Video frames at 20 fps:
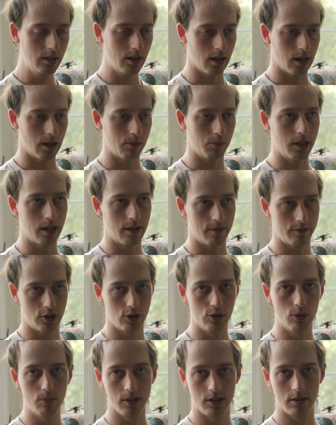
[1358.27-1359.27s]
And we have
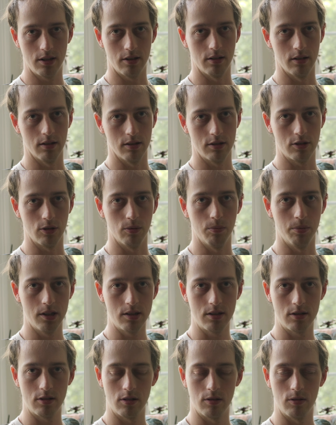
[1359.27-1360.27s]
2 materials. So
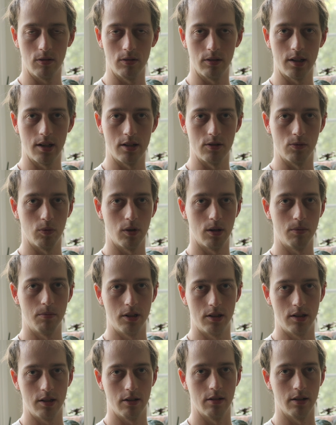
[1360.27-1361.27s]
Blistered only has 1
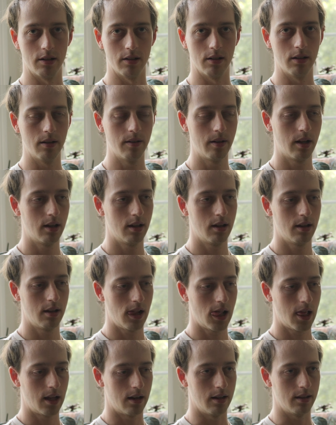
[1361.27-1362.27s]
material,
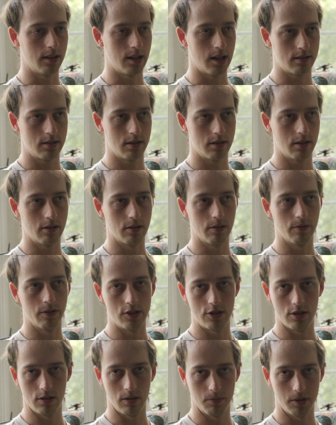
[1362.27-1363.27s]
and that's their
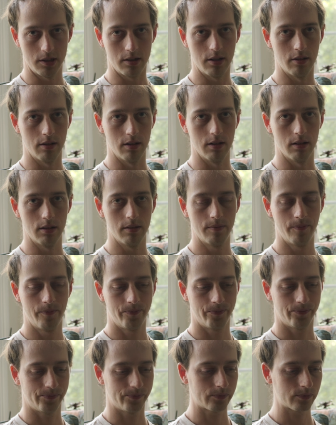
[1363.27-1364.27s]
original material.
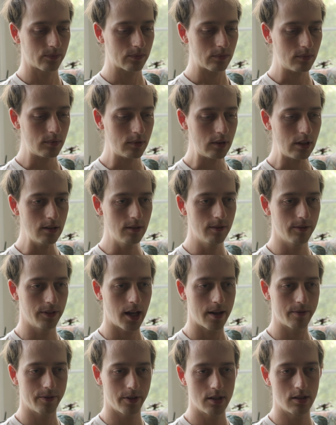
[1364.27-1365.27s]

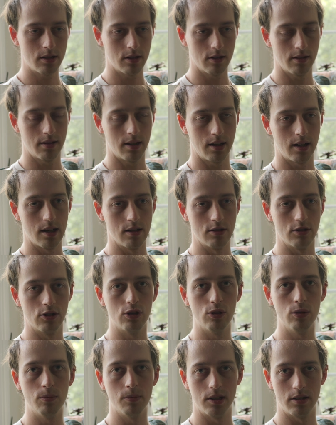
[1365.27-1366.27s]
FlatFace urethane has
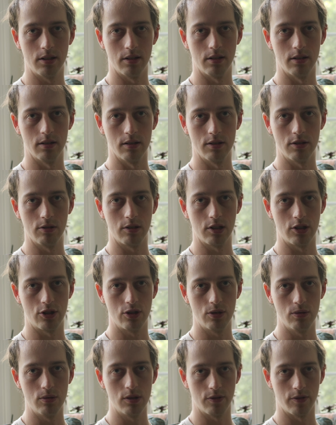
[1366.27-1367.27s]
2 materials you can
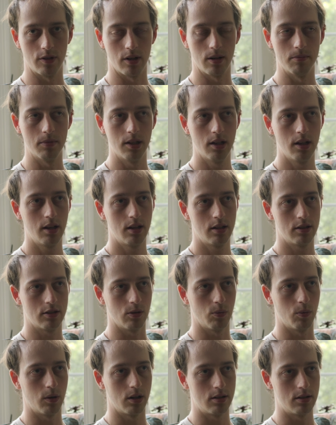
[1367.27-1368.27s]
choose from.
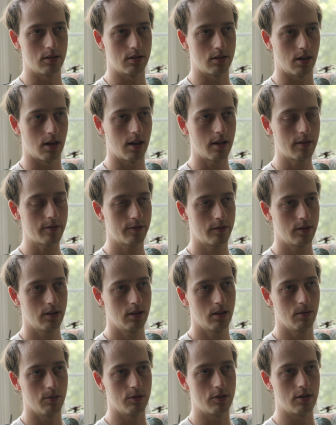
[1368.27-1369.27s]
So one is soft,
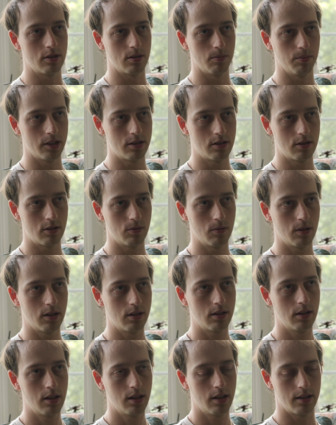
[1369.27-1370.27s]
which is the blistered
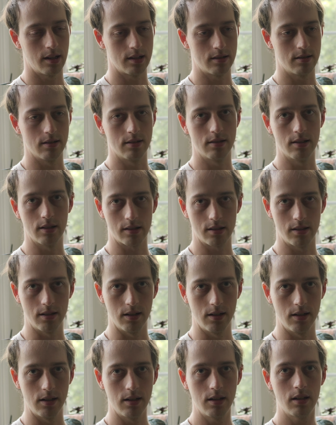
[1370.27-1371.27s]
one, that's the
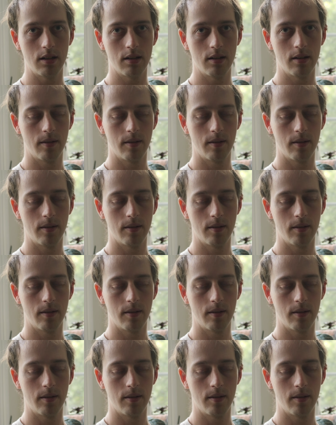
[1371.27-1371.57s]
60D,